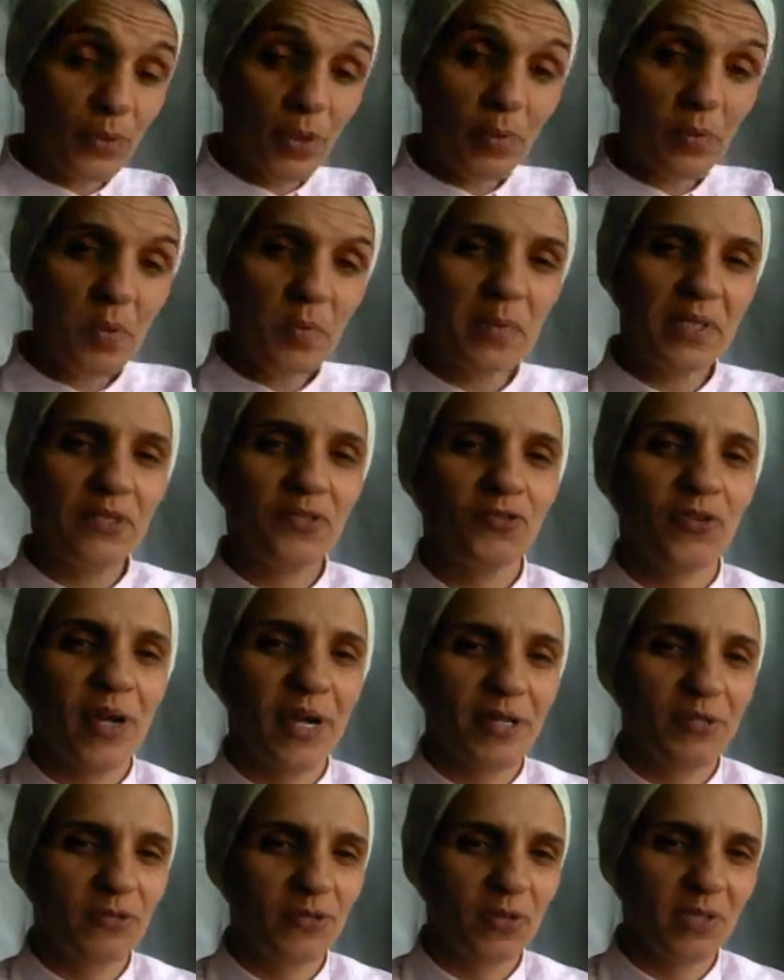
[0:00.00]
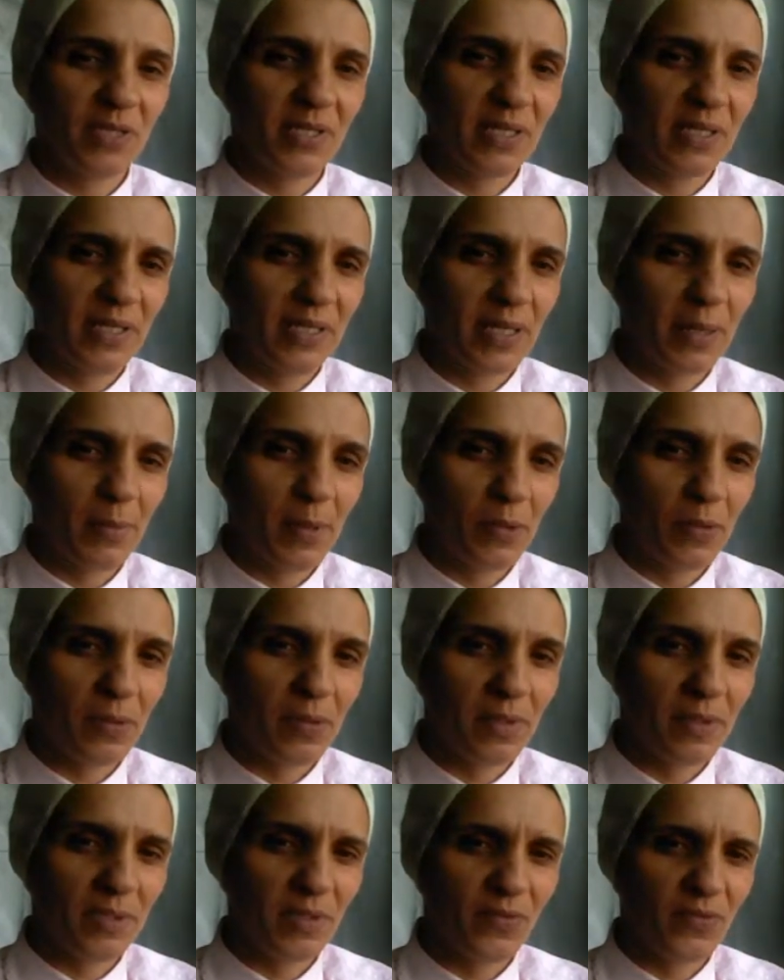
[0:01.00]
probably trying to say about
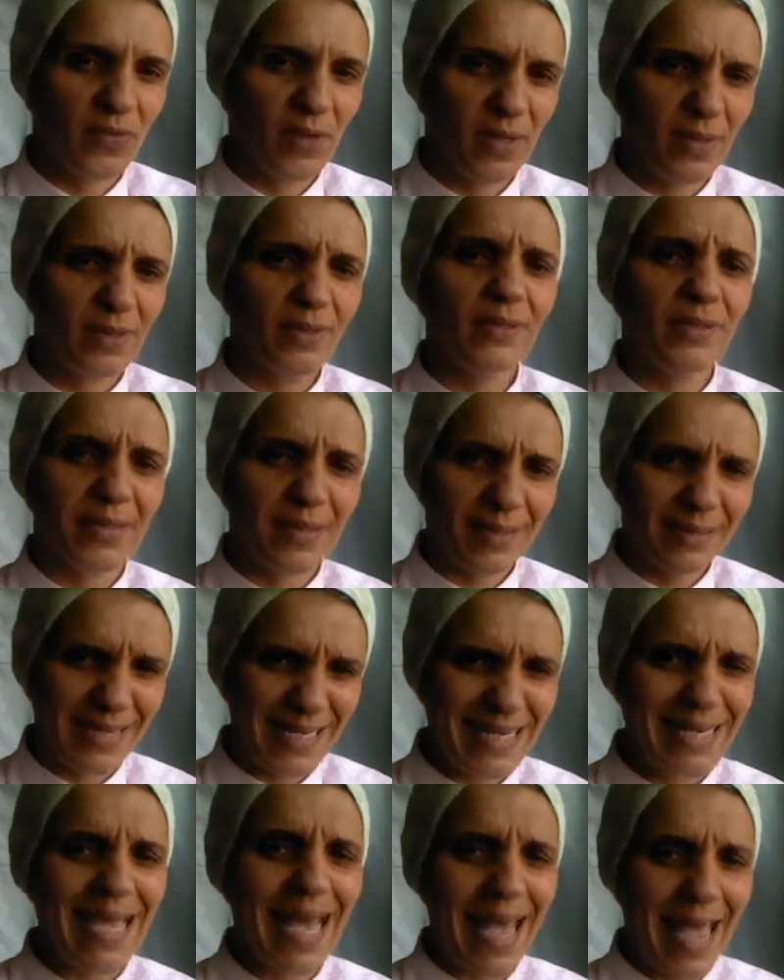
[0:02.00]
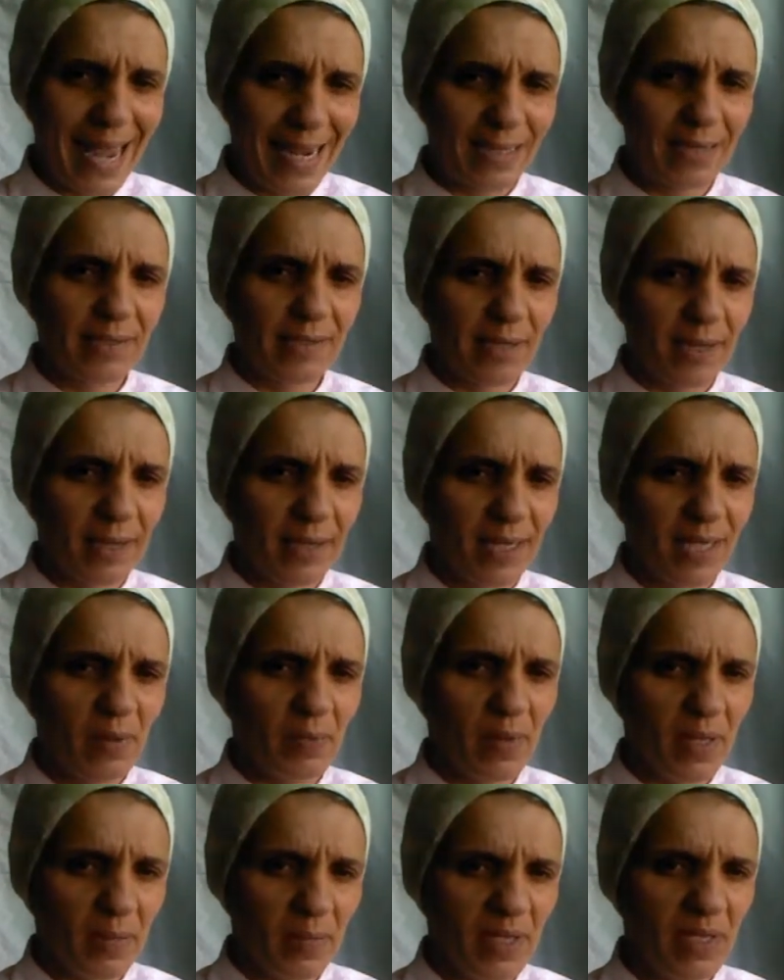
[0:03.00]
this friend is that he acts like a
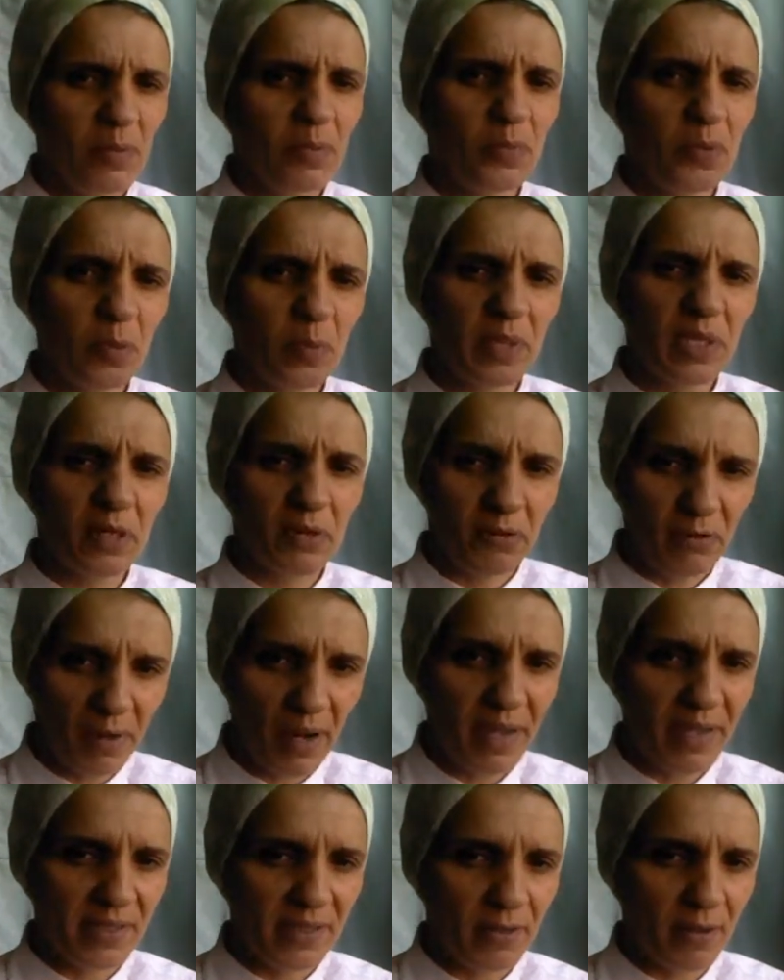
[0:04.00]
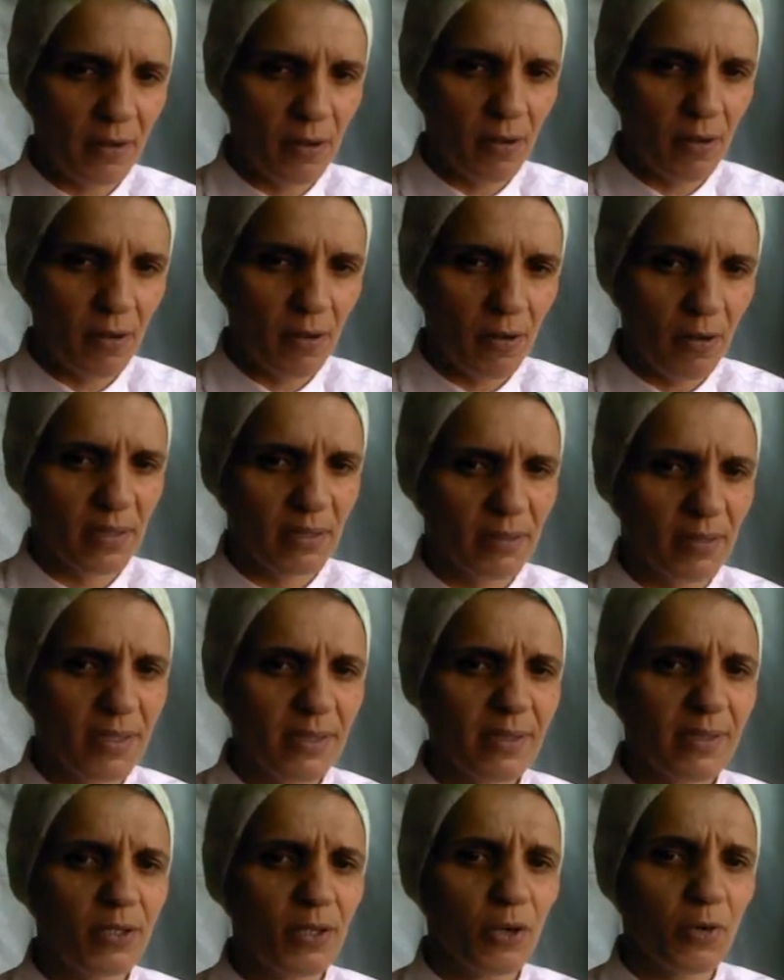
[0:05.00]
baby. He probably cries a lot and
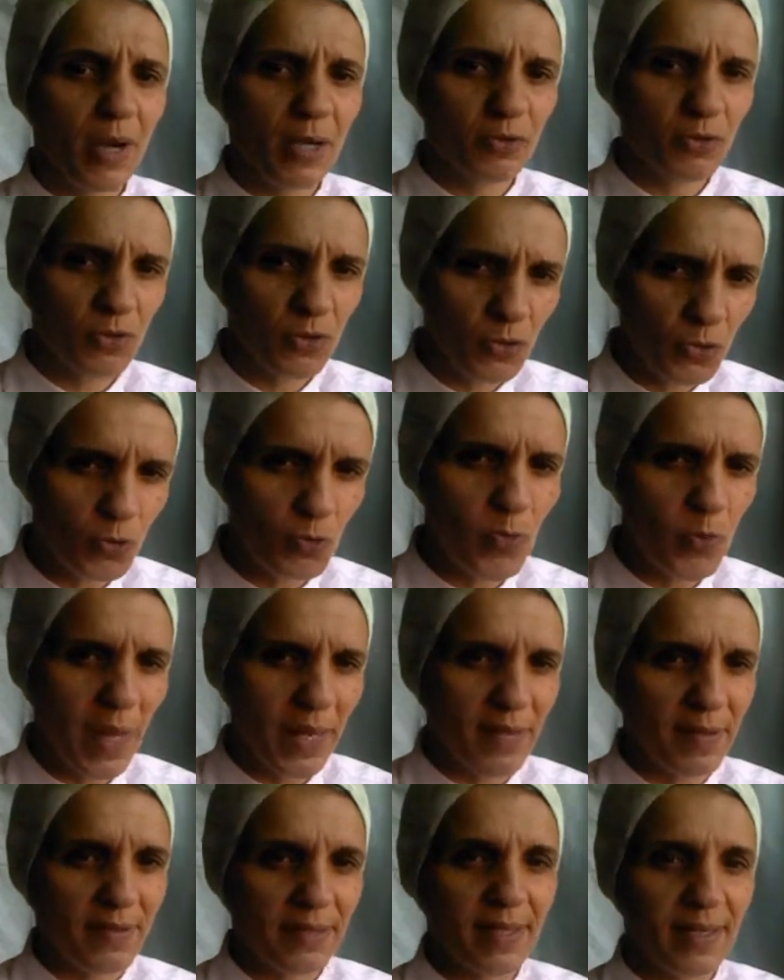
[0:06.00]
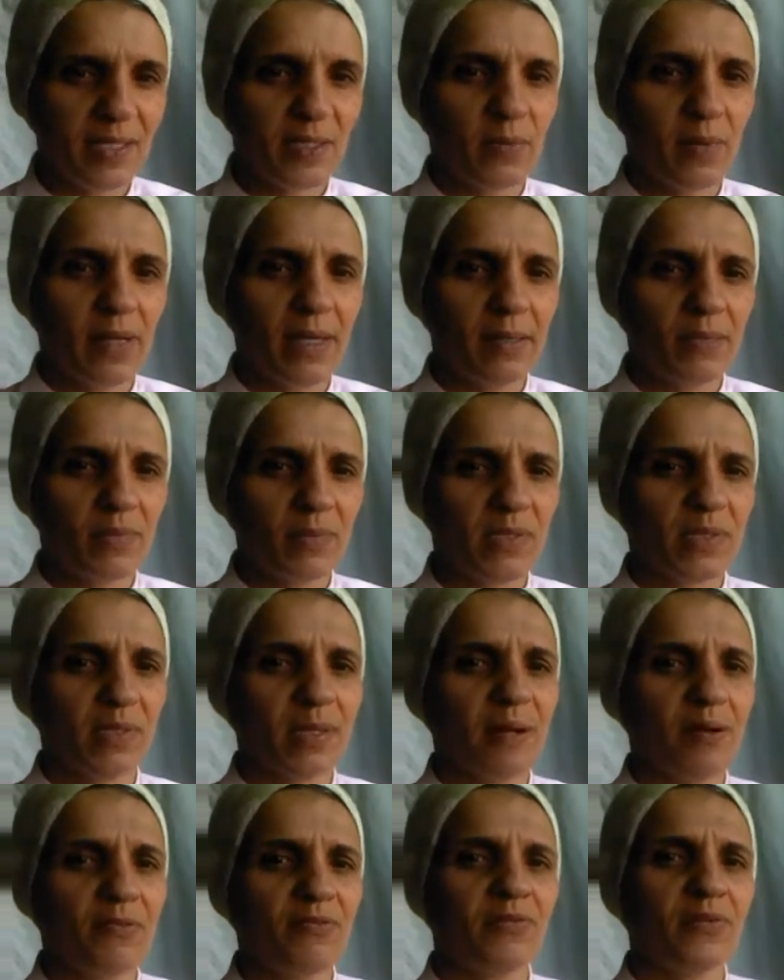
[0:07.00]
doesn't know how to do many things by
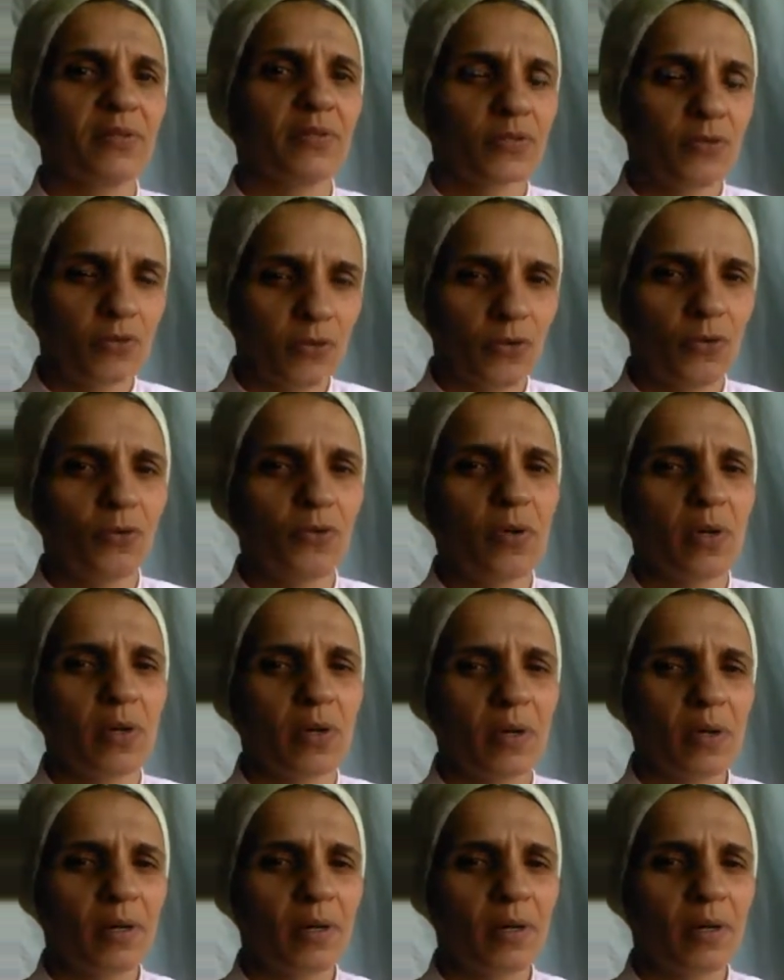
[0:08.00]
himself, and so